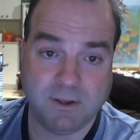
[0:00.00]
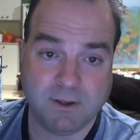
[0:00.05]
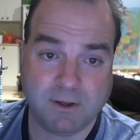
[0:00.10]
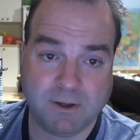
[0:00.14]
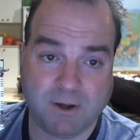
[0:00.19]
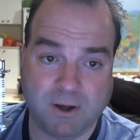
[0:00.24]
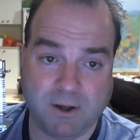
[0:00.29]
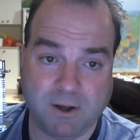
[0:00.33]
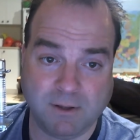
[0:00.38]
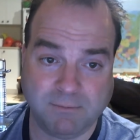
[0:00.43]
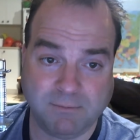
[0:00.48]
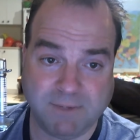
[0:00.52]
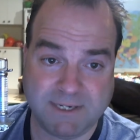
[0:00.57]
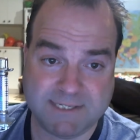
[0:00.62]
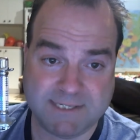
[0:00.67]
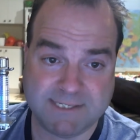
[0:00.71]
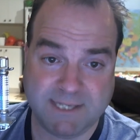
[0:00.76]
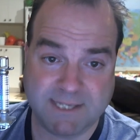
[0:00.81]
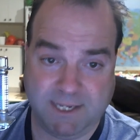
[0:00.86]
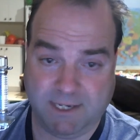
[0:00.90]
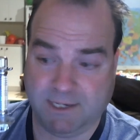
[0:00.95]
on my
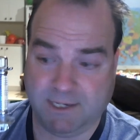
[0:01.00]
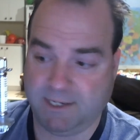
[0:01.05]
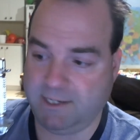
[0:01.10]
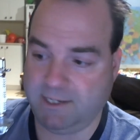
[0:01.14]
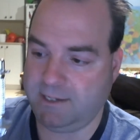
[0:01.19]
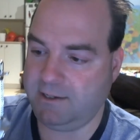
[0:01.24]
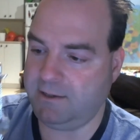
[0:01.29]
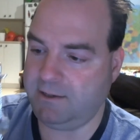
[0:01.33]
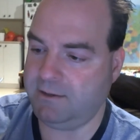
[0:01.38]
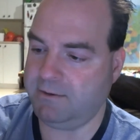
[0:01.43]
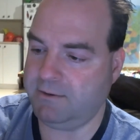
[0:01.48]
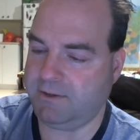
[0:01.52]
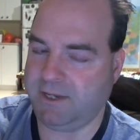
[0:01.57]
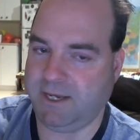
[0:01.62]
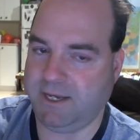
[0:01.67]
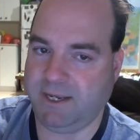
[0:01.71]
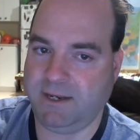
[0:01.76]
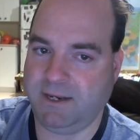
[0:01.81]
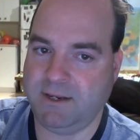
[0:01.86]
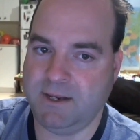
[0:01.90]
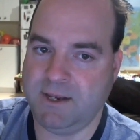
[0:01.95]
sink.
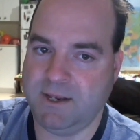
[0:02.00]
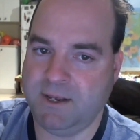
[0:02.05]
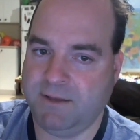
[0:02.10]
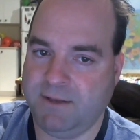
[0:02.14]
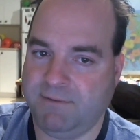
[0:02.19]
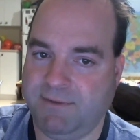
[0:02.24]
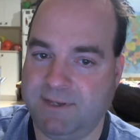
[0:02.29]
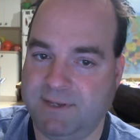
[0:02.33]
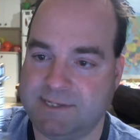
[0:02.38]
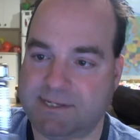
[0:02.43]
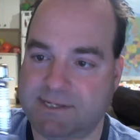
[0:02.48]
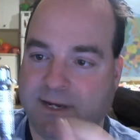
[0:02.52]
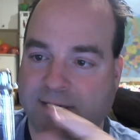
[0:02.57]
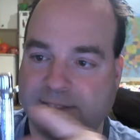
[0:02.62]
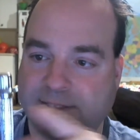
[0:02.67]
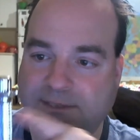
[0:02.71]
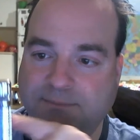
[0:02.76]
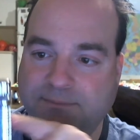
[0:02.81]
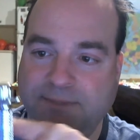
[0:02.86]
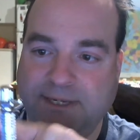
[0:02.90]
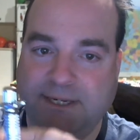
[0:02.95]
Okay, this
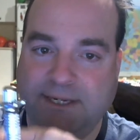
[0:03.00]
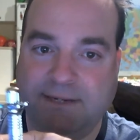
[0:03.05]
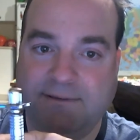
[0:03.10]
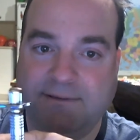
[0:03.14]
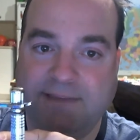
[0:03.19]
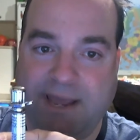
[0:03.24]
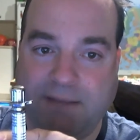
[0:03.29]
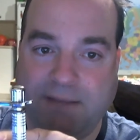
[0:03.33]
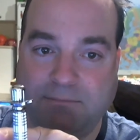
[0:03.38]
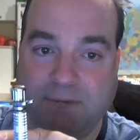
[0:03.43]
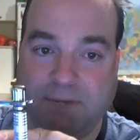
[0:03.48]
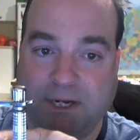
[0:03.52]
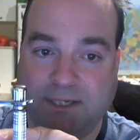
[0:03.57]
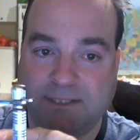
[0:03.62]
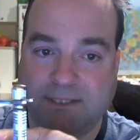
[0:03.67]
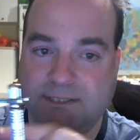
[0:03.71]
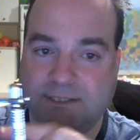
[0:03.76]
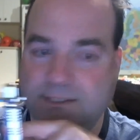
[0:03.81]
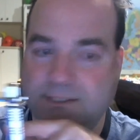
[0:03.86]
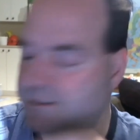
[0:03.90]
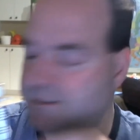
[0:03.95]
cost me $10
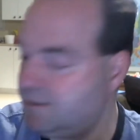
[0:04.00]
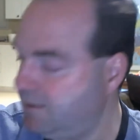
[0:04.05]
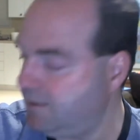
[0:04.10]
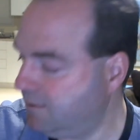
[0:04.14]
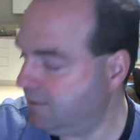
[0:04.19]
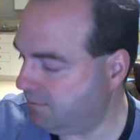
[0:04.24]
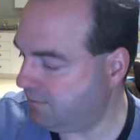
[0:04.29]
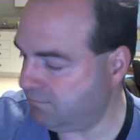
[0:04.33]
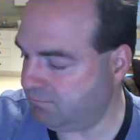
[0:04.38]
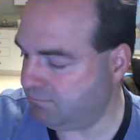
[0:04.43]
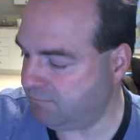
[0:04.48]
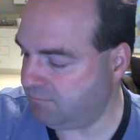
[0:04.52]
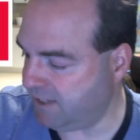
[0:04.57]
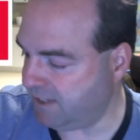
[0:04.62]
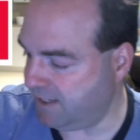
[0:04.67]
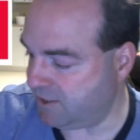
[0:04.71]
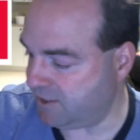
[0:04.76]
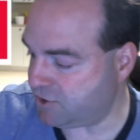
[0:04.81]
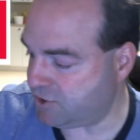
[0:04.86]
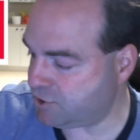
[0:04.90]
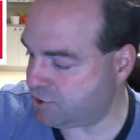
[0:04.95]

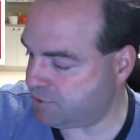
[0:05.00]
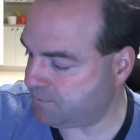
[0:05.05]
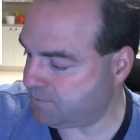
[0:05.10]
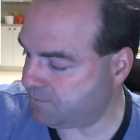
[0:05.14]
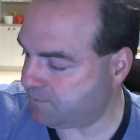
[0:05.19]
ish,